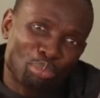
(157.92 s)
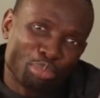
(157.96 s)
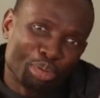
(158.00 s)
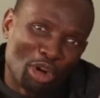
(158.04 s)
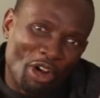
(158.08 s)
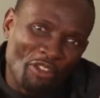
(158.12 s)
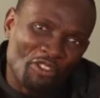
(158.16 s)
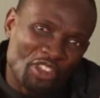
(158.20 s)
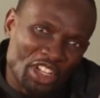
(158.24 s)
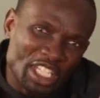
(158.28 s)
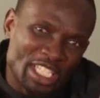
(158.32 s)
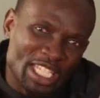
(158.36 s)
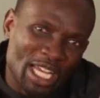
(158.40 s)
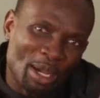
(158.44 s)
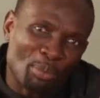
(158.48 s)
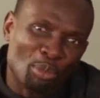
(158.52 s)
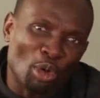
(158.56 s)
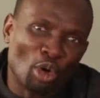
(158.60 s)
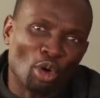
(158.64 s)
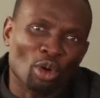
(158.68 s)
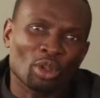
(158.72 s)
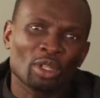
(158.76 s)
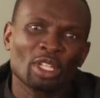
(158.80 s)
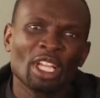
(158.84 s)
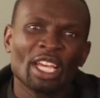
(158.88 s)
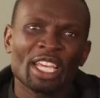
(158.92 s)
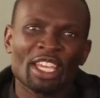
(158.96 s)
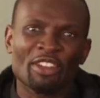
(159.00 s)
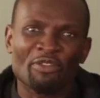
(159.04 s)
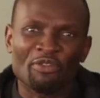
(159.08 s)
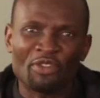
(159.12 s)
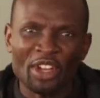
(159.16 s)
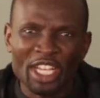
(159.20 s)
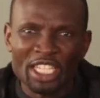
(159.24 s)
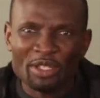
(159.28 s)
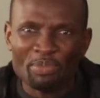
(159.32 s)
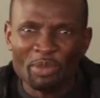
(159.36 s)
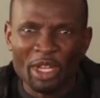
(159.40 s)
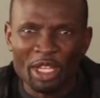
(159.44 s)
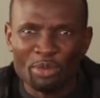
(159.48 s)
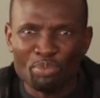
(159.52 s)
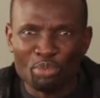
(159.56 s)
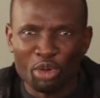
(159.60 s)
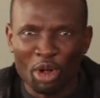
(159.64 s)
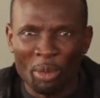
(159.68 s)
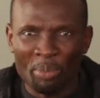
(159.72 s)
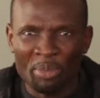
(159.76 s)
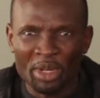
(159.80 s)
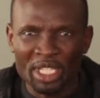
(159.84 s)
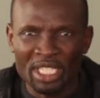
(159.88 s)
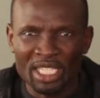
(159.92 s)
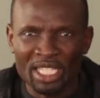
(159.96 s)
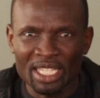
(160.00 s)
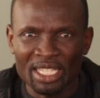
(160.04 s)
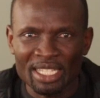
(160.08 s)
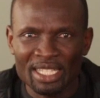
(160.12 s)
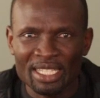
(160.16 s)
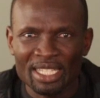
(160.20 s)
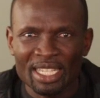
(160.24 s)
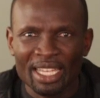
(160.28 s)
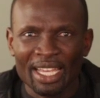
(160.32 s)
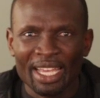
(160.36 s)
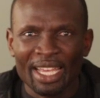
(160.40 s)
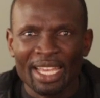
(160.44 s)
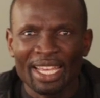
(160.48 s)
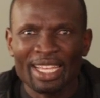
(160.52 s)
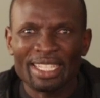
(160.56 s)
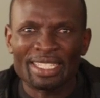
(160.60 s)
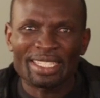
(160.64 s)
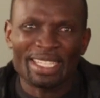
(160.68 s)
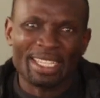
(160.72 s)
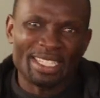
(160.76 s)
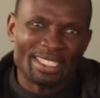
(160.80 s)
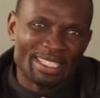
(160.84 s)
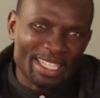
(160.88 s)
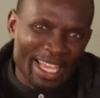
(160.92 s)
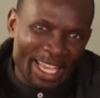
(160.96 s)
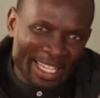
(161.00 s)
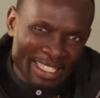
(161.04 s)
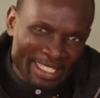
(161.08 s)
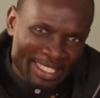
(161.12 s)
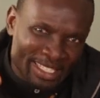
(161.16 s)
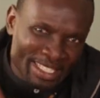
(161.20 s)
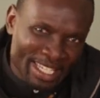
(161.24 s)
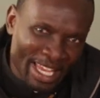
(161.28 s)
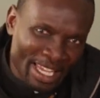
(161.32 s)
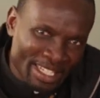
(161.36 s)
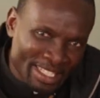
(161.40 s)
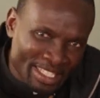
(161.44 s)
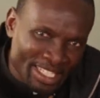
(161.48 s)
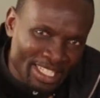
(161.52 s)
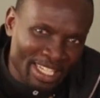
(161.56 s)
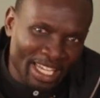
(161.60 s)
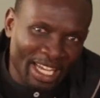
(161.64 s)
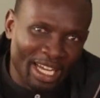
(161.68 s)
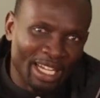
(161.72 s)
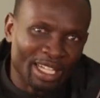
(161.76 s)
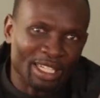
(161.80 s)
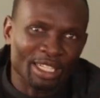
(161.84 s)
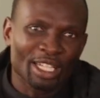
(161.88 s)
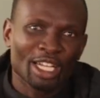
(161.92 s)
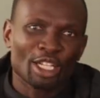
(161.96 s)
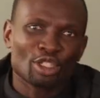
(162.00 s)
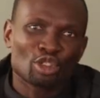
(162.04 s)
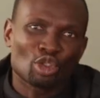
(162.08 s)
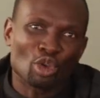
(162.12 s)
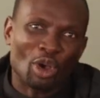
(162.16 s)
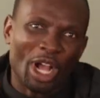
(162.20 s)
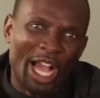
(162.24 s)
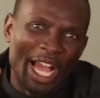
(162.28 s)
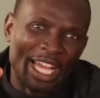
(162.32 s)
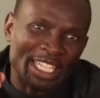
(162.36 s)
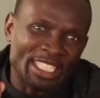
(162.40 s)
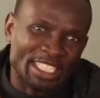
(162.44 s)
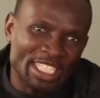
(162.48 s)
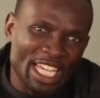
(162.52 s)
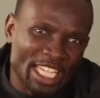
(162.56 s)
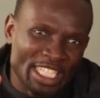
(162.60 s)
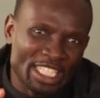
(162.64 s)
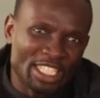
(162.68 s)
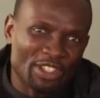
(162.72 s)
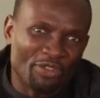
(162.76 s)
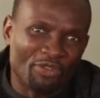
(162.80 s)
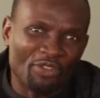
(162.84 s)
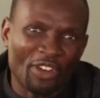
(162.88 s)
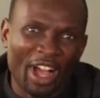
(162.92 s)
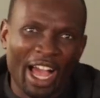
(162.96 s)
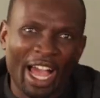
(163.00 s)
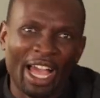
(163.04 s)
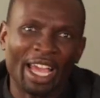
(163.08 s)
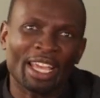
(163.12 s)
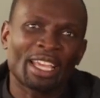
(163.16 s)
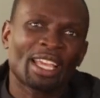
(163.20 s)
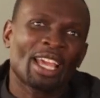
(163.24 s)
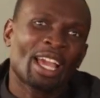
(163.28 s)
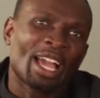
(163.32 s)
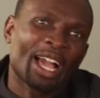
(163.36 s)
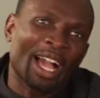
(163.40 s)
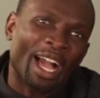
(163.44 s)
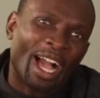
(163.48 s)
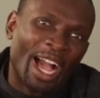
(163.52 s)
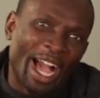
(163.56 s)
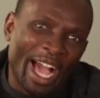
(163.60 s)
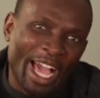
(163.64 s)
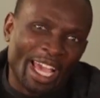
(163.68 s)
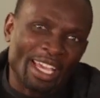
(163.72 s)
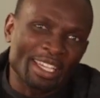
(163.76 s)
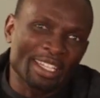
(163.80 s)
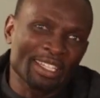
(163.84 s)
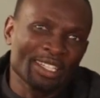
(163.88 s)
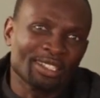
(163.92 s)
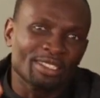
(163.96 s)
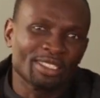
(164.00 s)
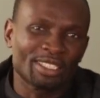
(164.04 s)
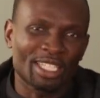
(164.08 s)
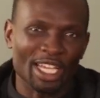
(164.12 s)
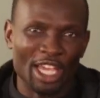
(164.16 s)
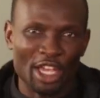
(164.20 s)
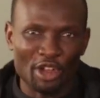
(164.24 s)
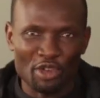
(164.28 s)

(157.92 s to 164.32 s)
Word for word: profitable investment properties, it is essential to identify high yield